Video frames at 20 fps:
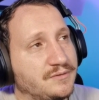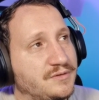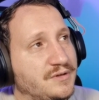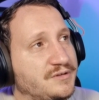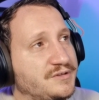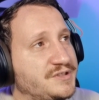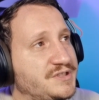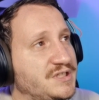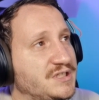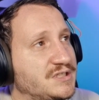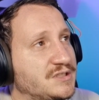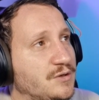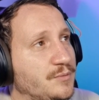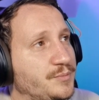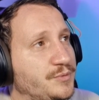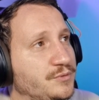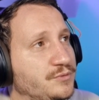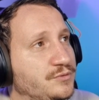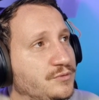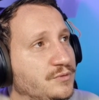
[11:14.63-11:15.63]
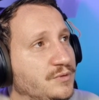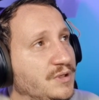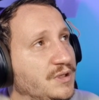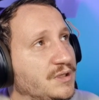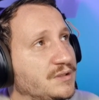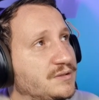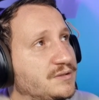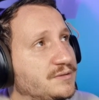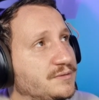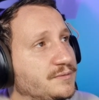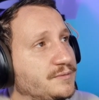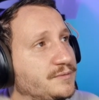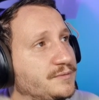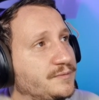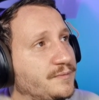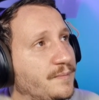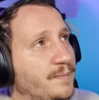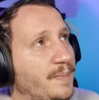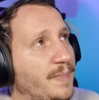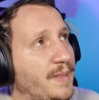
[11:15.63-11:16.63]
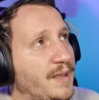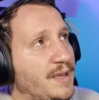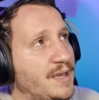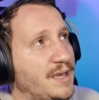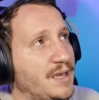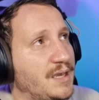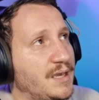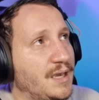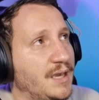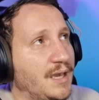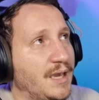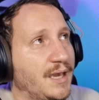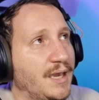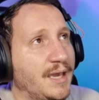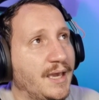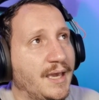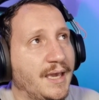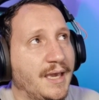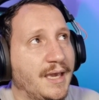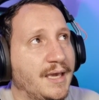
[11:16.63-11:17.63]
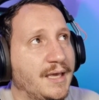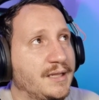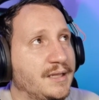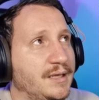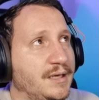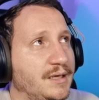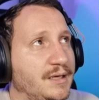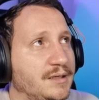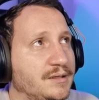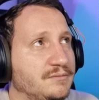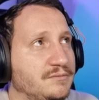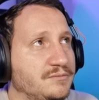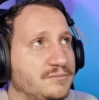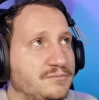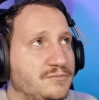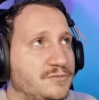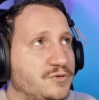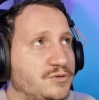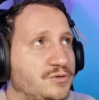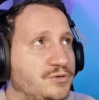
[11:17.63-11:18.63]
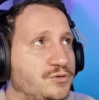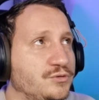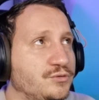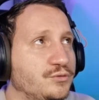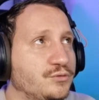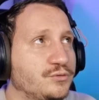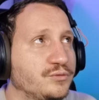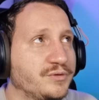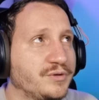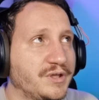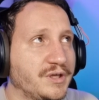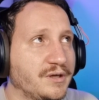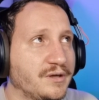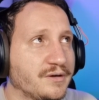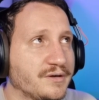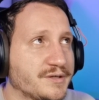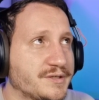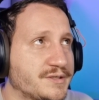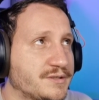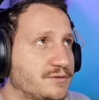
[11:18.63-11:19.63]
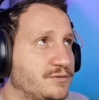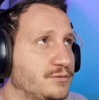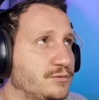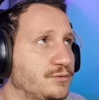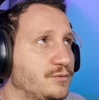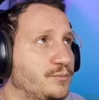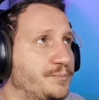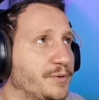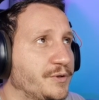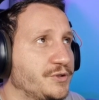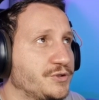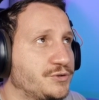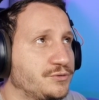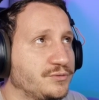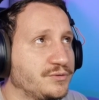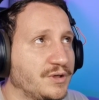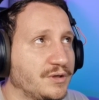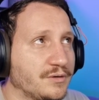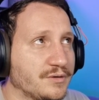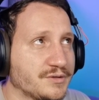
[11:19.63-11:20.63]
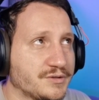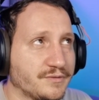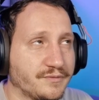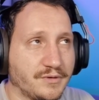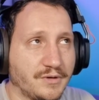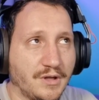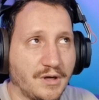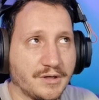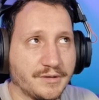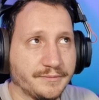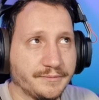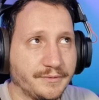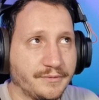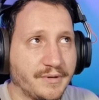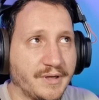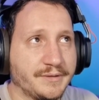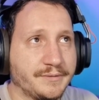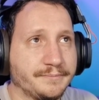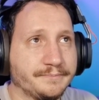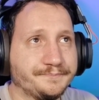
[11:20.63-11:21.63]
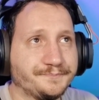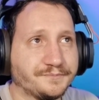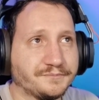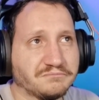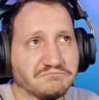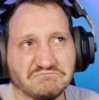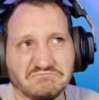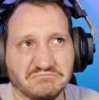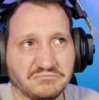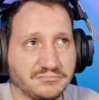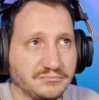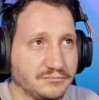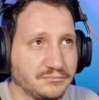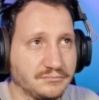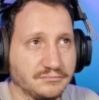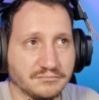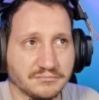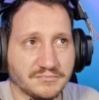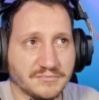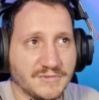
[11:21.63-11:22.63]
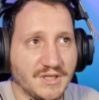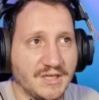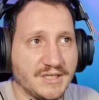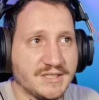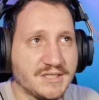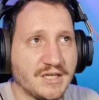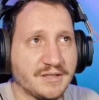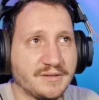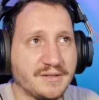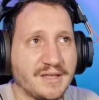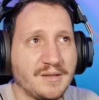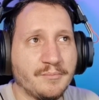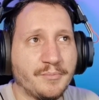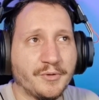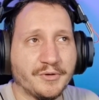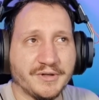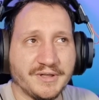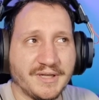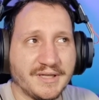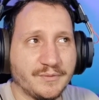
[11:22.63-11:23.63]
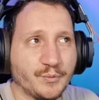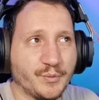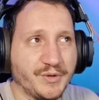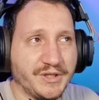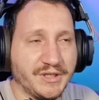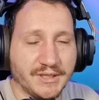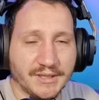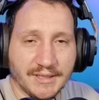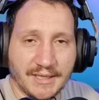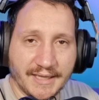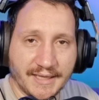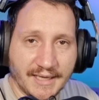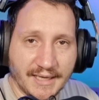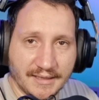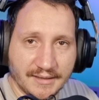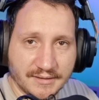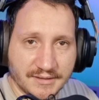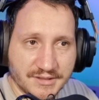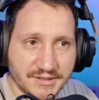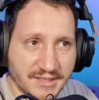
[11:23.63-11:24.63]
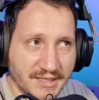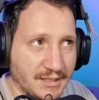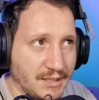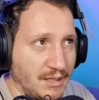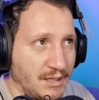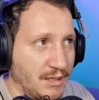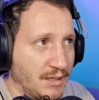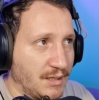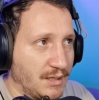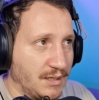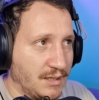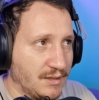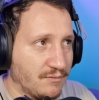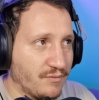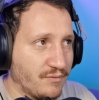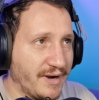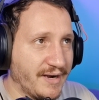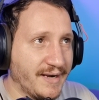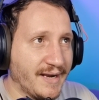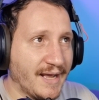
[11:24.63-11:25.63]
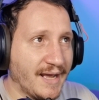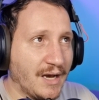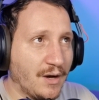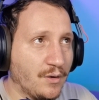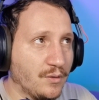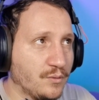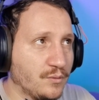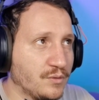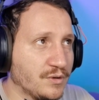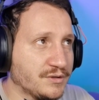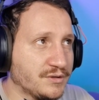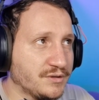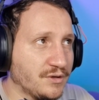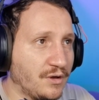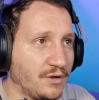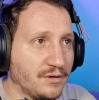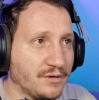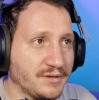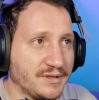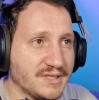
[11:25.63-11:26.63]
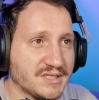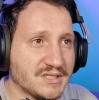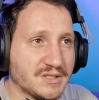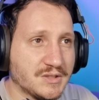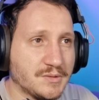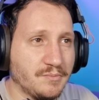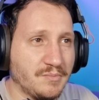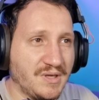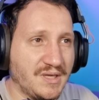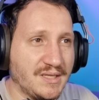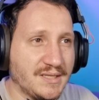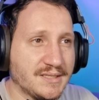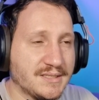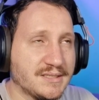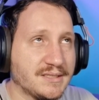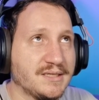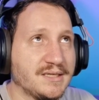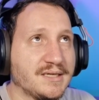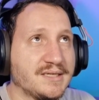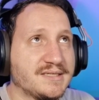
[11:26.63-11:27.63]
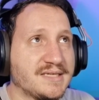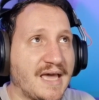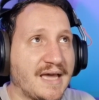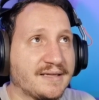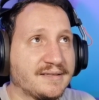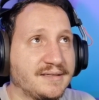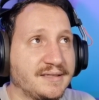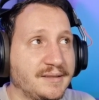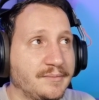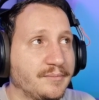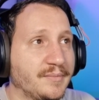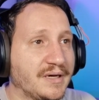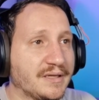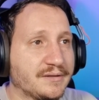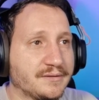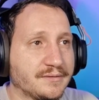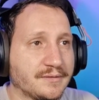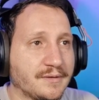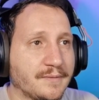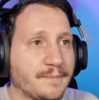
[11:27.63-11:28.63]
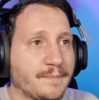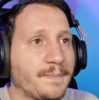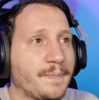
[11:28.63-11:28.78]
36 compute unit, and 2.2 gigahertz of clock. All right. It's not that important that we like understand right now what all of this means exactly, but